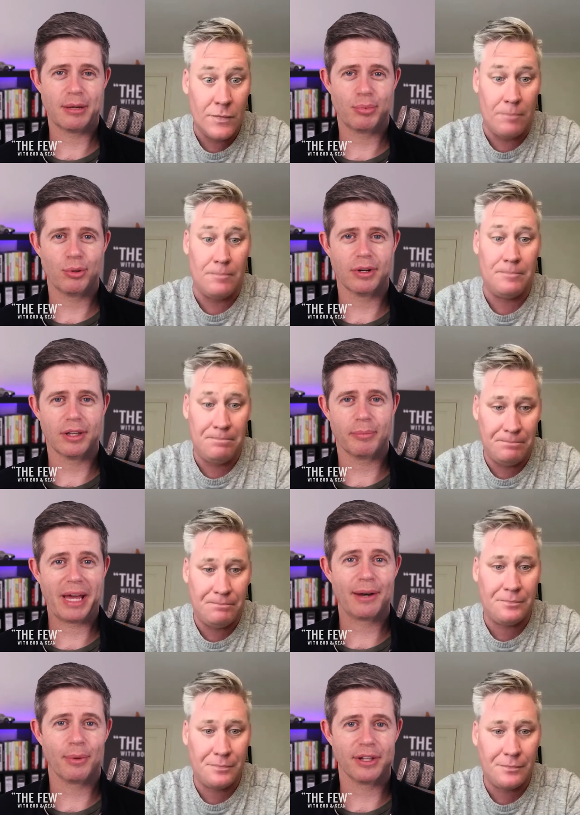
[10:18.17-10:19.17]
Speaker 1: they Definitely. put are the
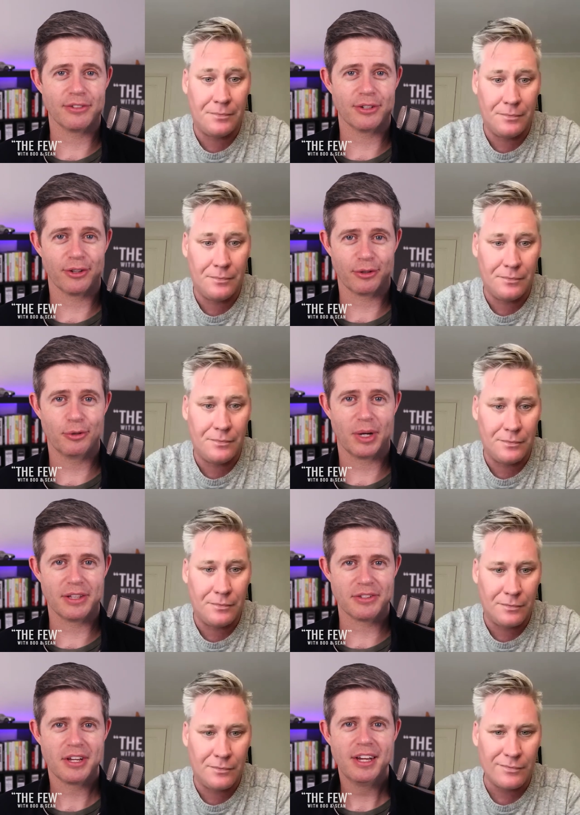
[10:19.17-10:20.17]
bad ones and not the good
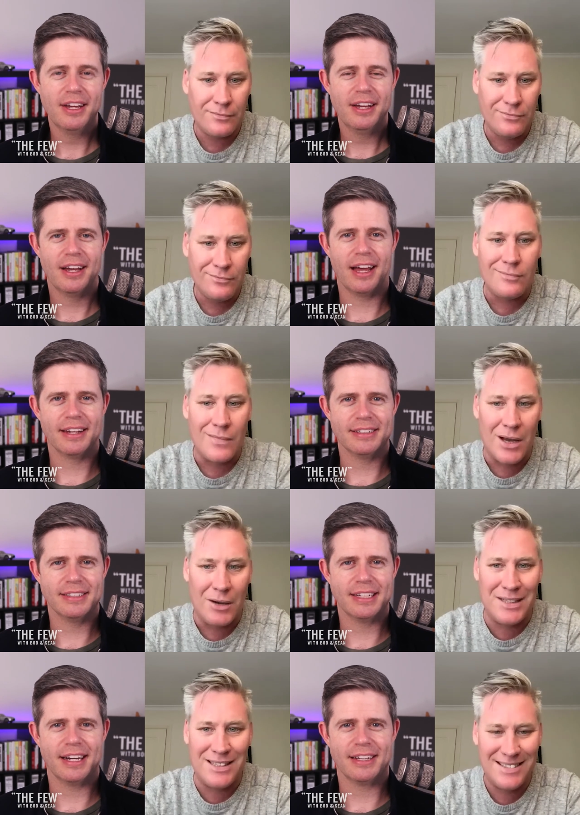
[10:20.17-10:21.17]
ones. And
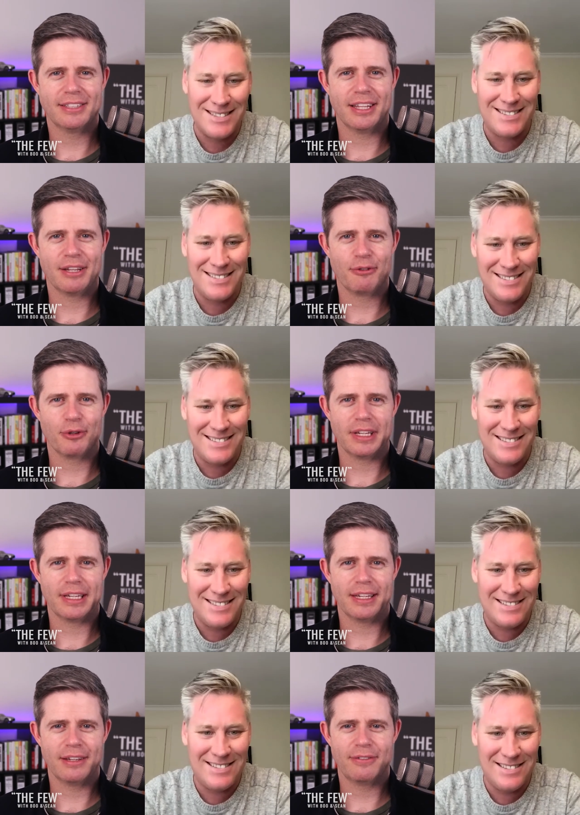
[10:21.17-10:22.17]
yeah. uh, so therefore,
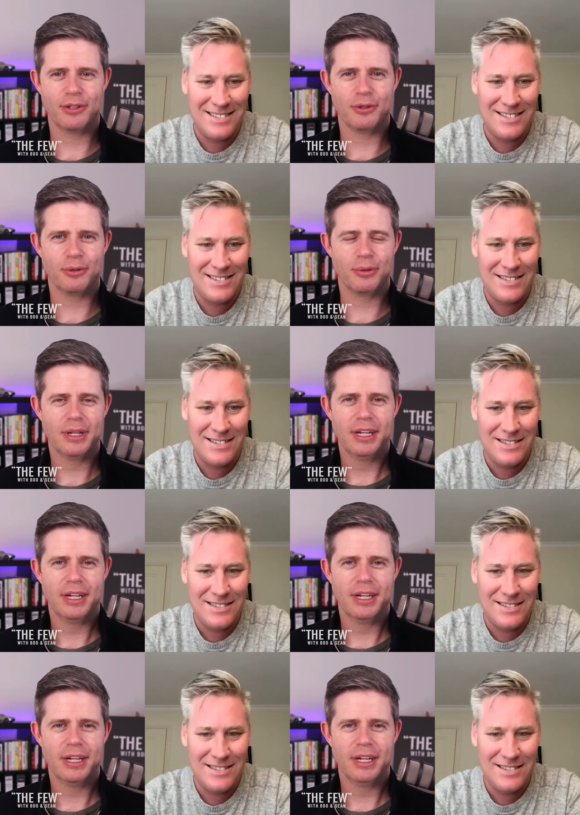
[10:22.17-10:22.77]
the if you